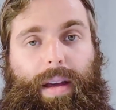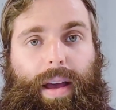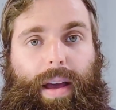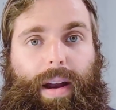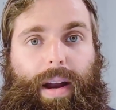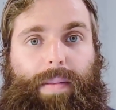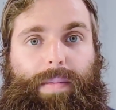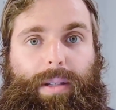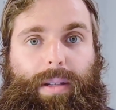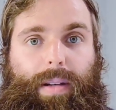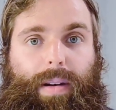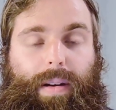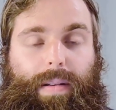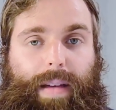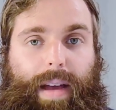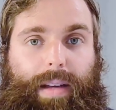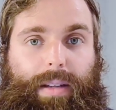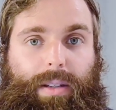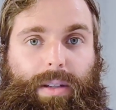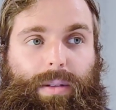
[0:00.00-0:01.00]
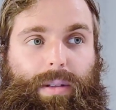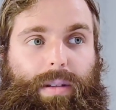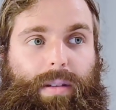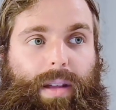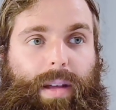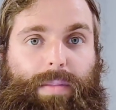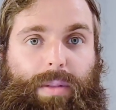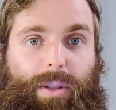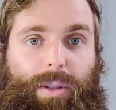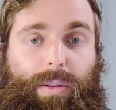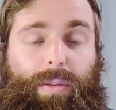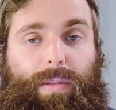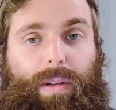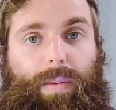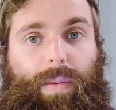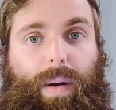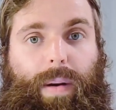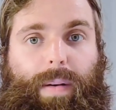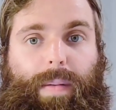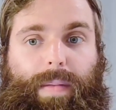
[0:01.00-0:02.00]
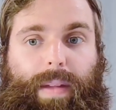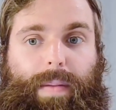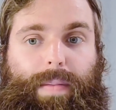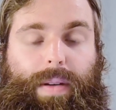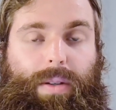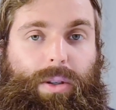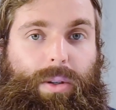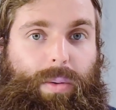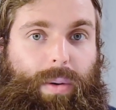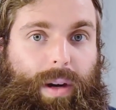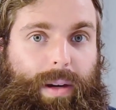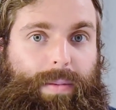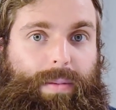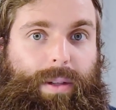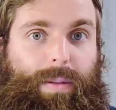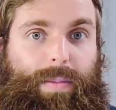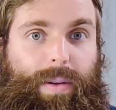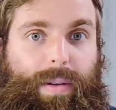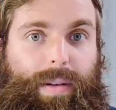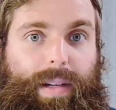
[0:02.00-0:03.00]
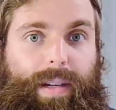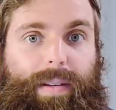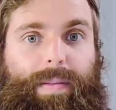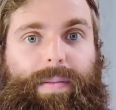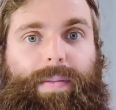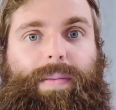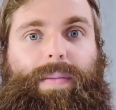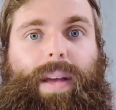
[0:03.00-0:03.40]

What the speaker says: And obviously our thanks goes to them too, and we welcome them into our community,